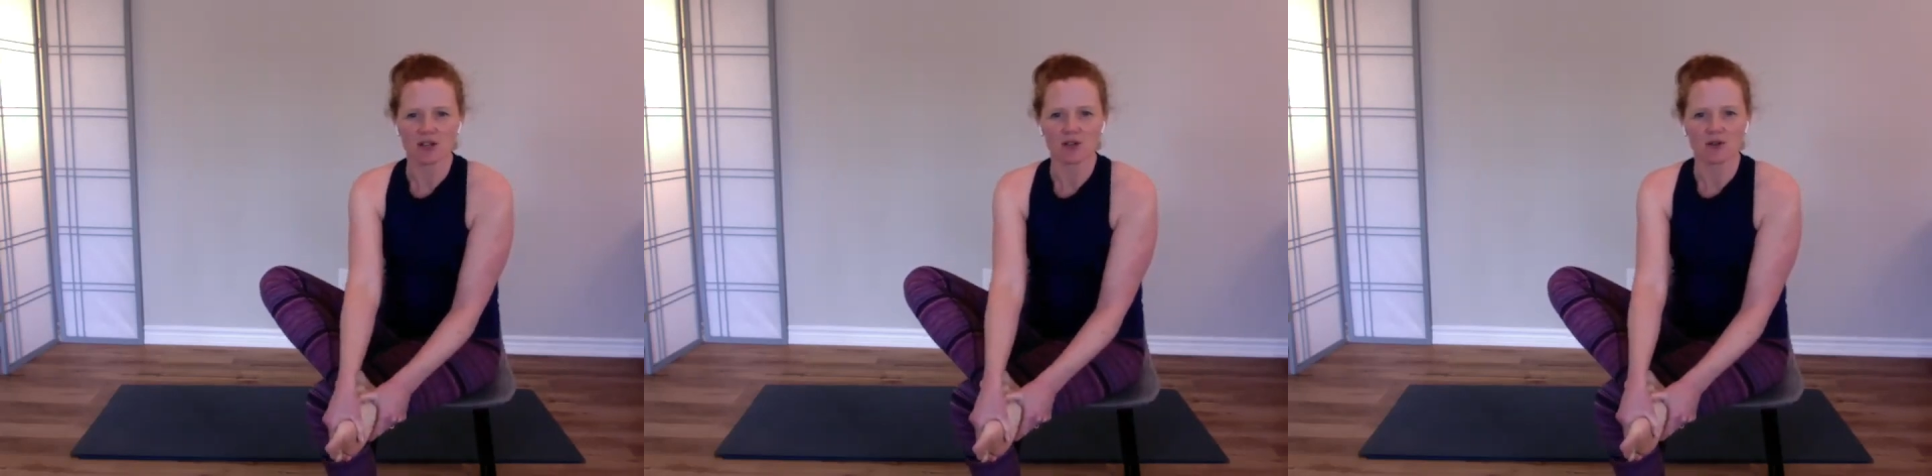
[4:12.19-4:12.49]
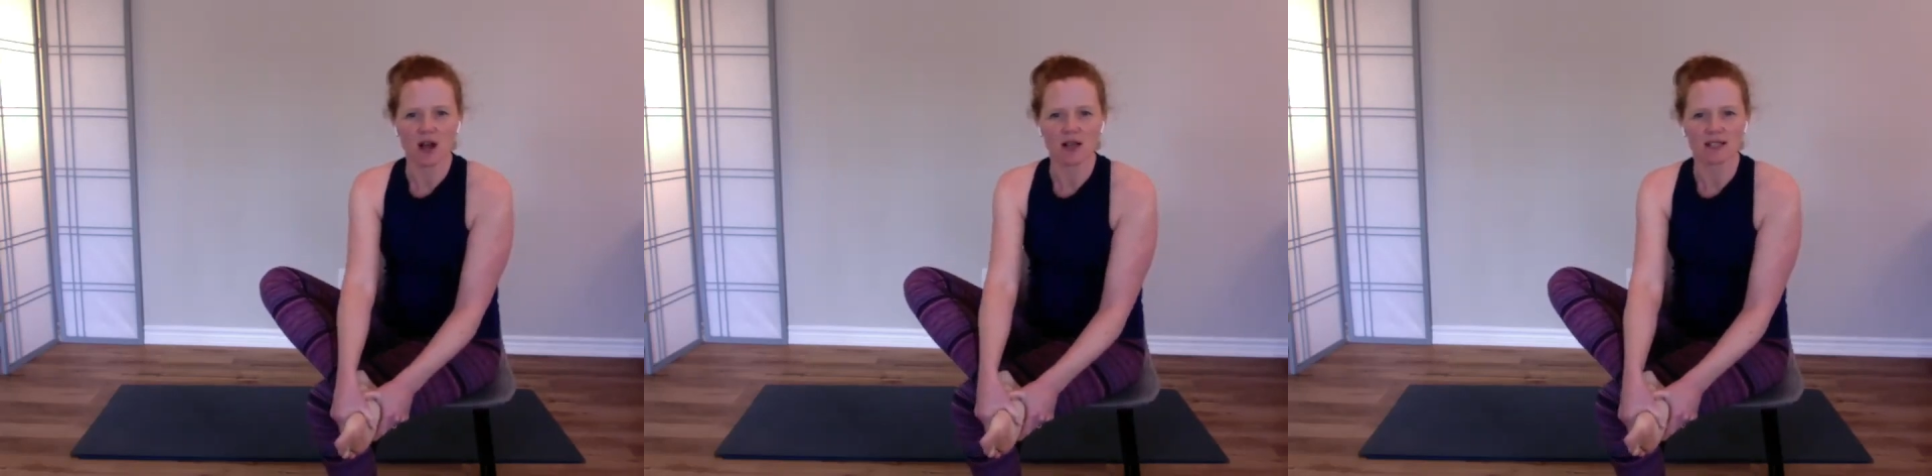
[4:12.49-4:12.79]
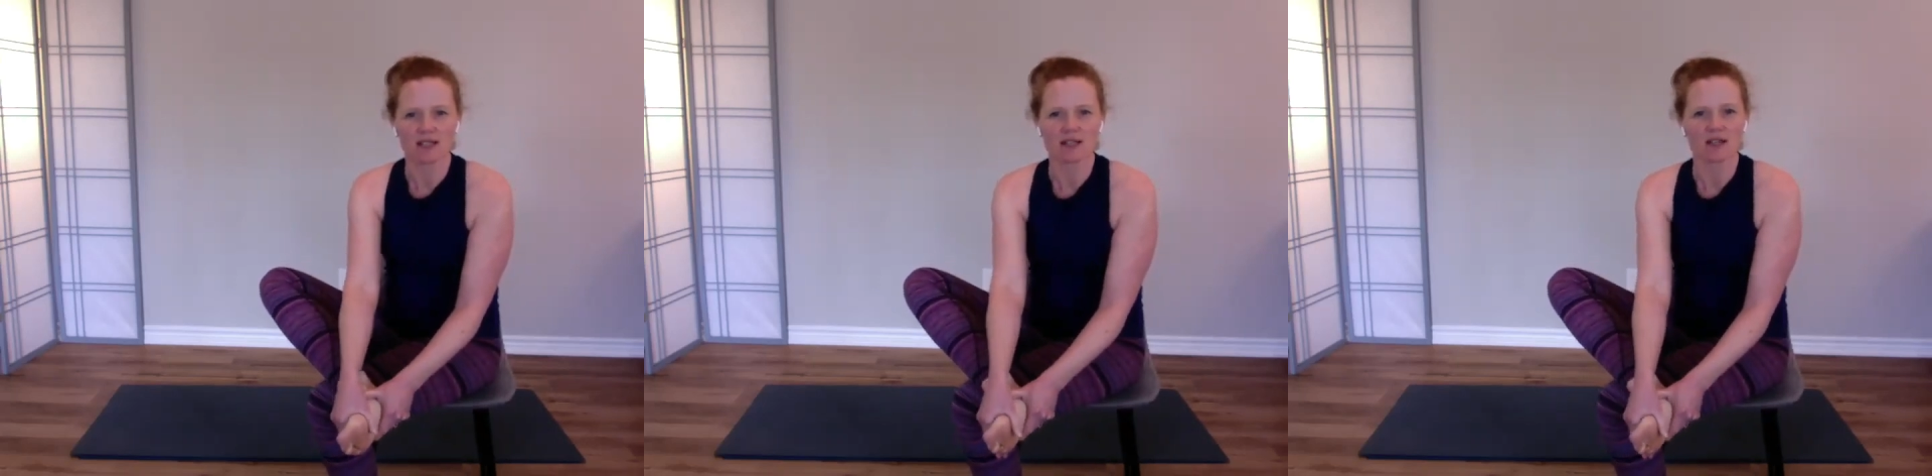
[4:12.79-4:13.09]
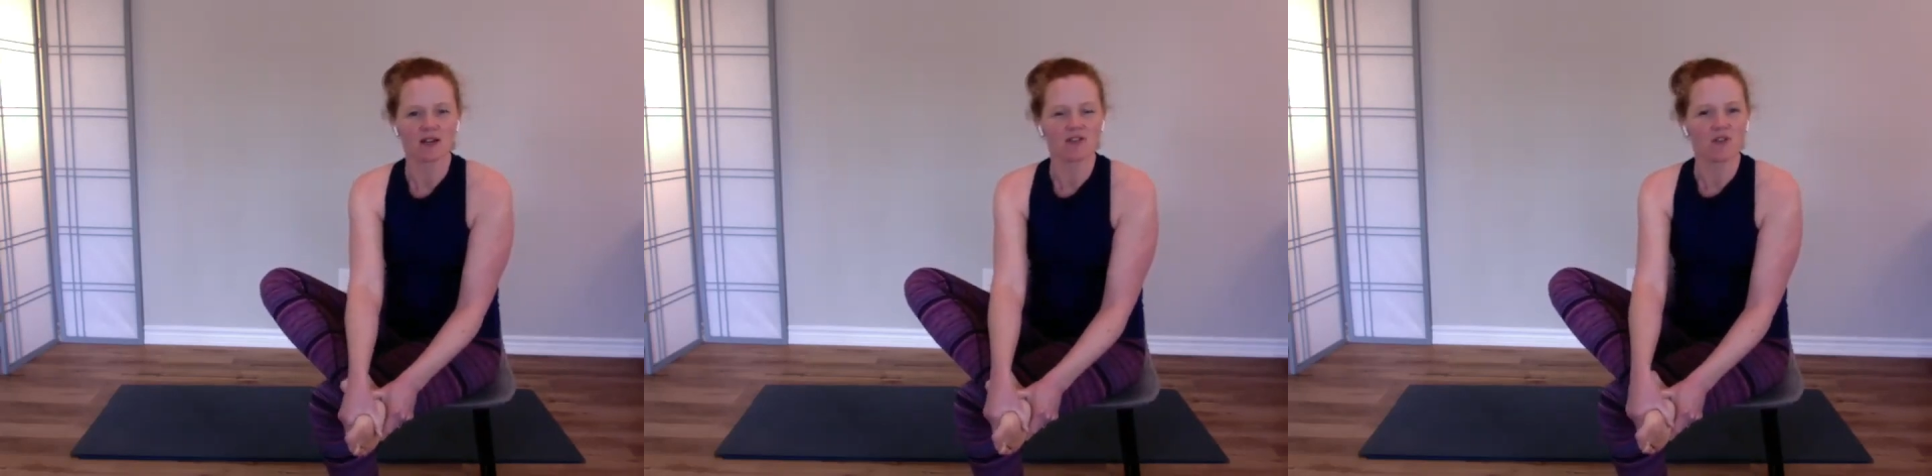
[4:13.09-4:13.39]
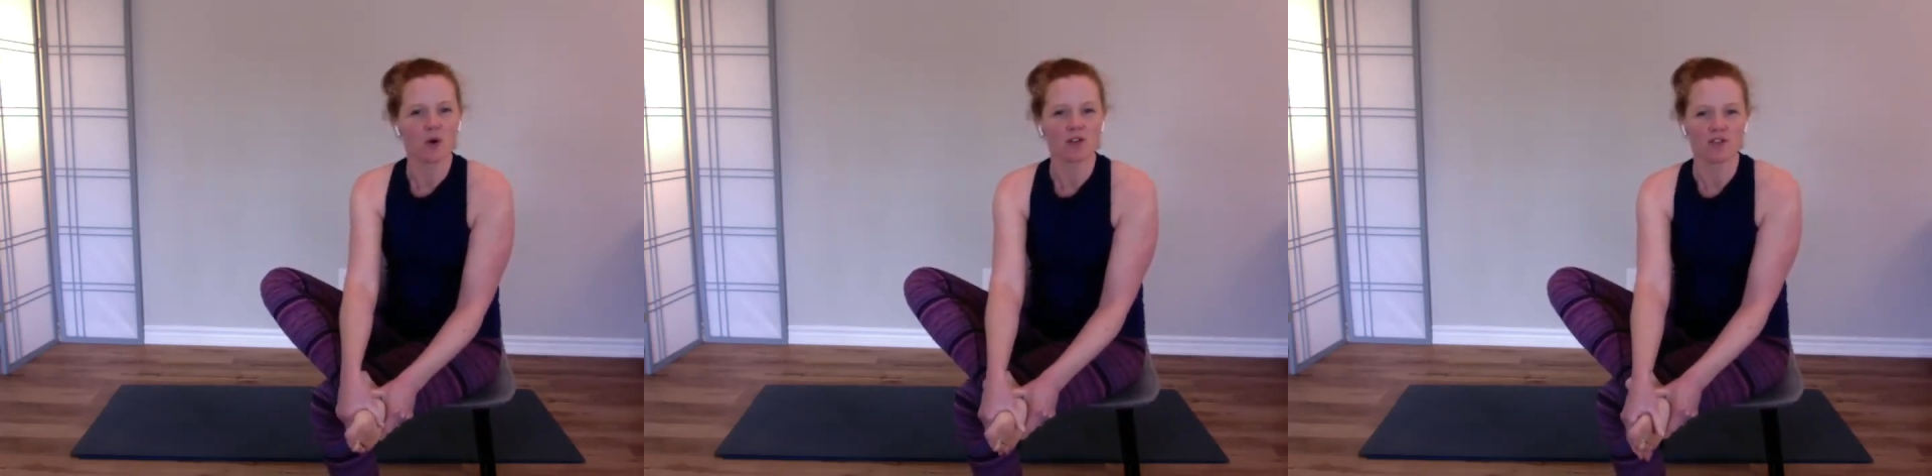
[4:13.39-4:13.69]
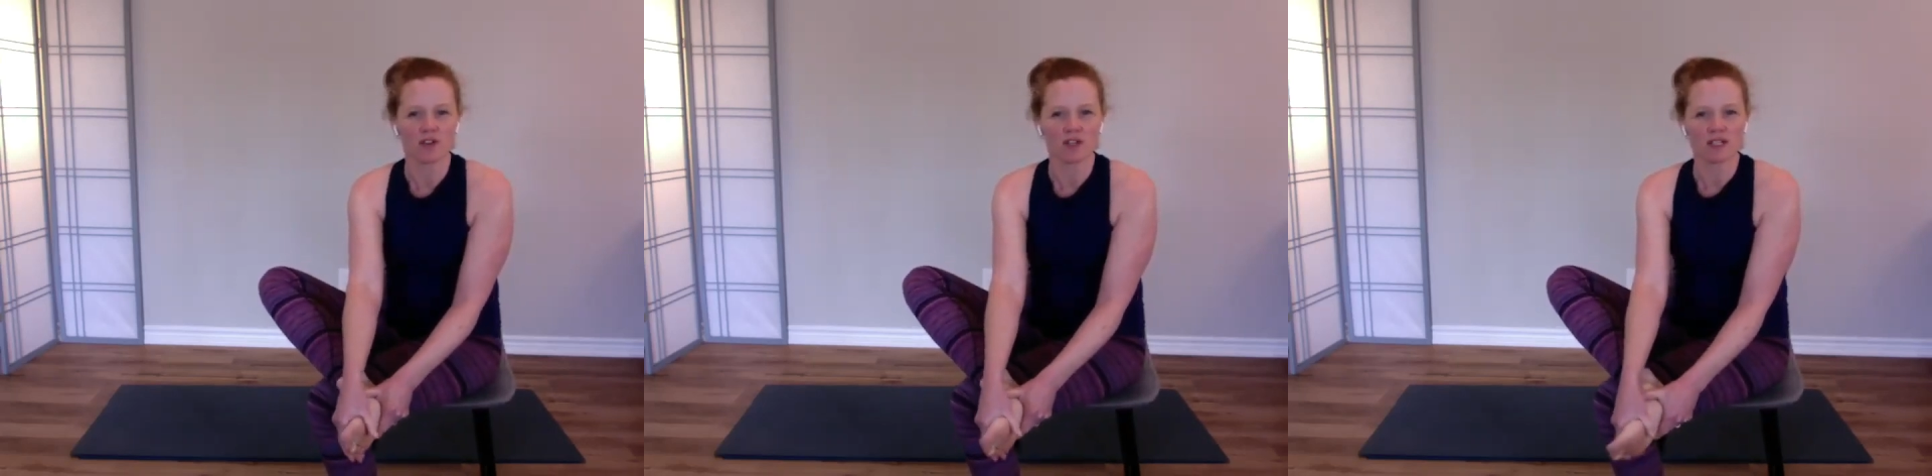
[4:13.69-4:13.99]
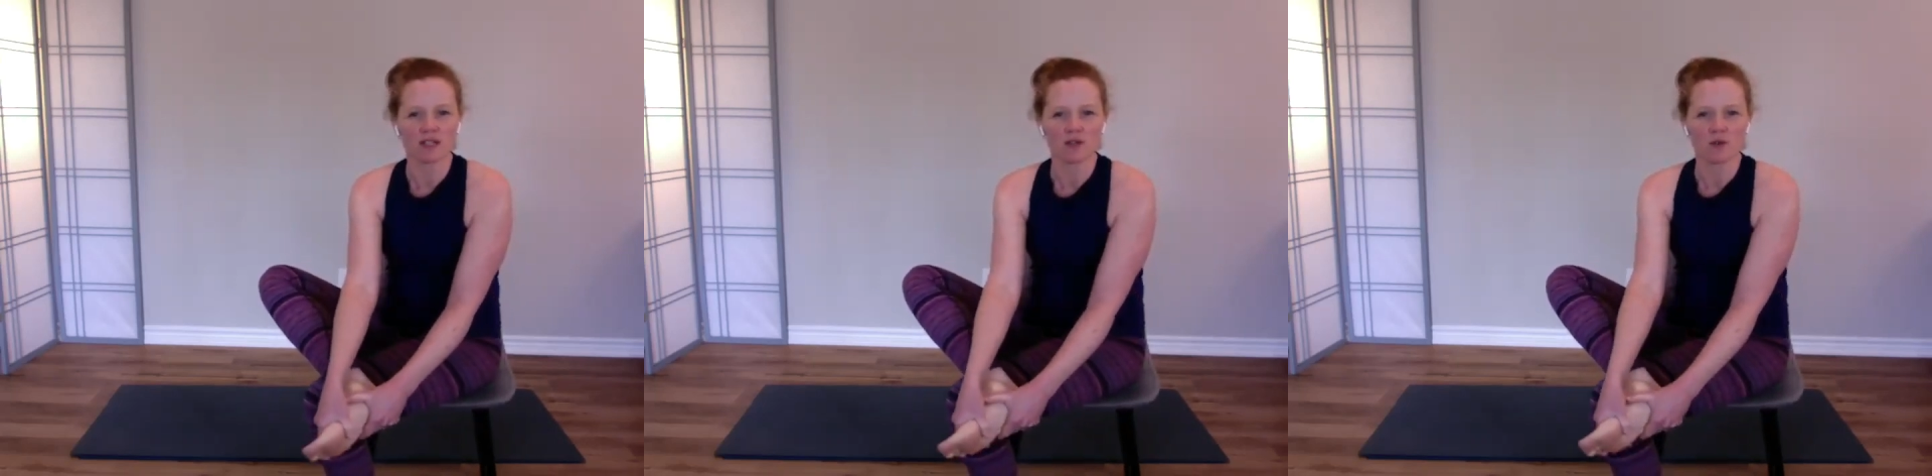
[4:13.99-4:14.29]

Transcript: across the forefoot